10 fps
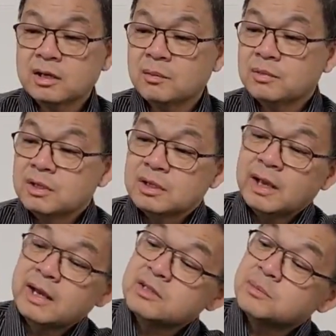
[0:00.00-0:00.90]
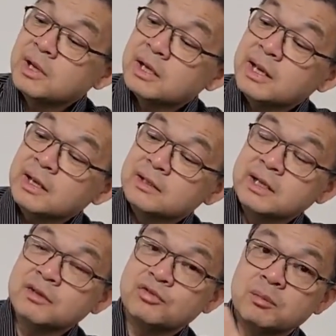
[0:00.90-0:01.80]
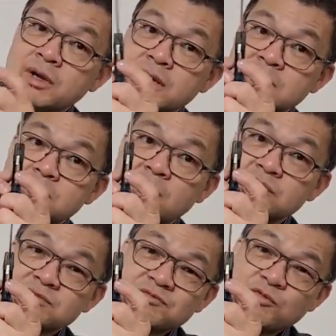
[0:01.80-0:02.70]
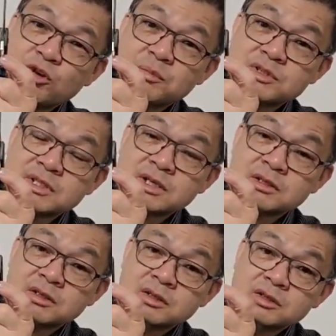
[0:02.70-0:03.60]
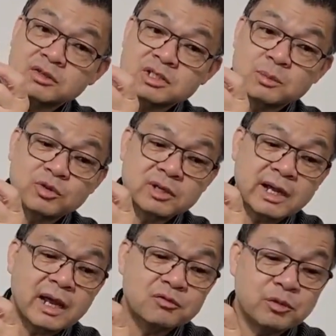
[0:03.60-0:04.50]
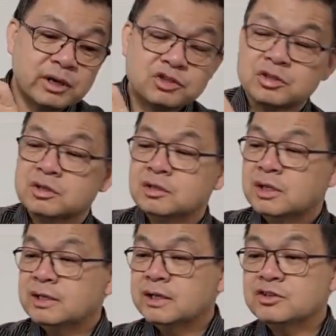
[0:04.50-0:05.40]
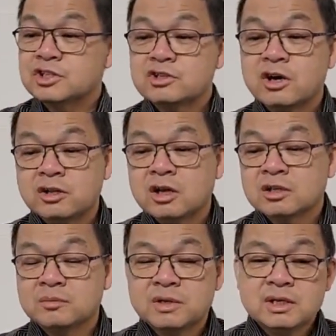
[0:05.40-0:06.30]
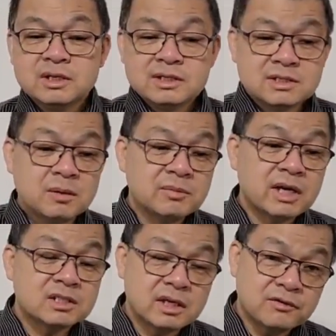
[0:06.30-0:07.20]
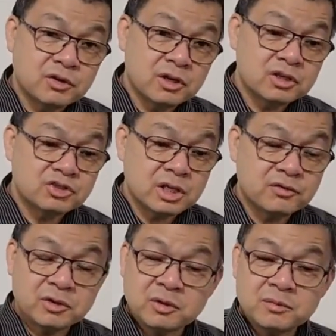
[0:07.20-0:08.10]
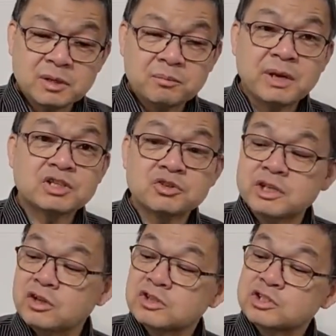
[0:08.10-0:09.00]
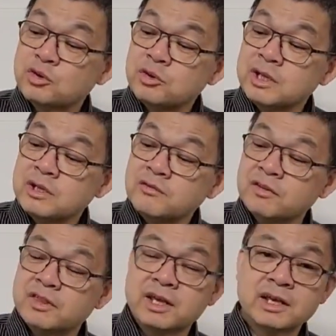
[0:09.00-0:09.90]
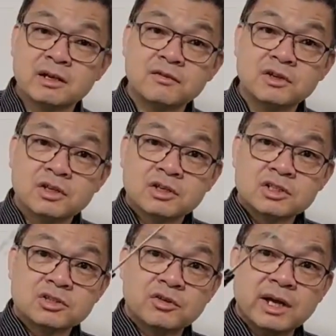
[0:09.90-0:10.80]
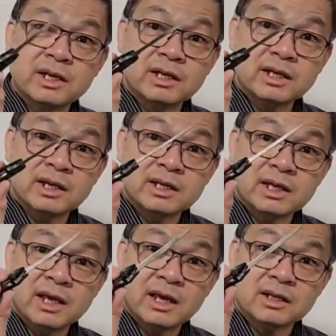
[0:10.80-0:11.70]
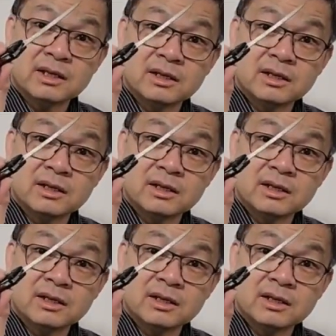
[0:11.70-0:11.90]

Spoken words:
up. And again, like the frame lock, it's about 40% to somewhere at the half range, and it gives you solid lock up. Some knives, if you're going to check for them, make sure they look sturdy enough and thick enough so that it can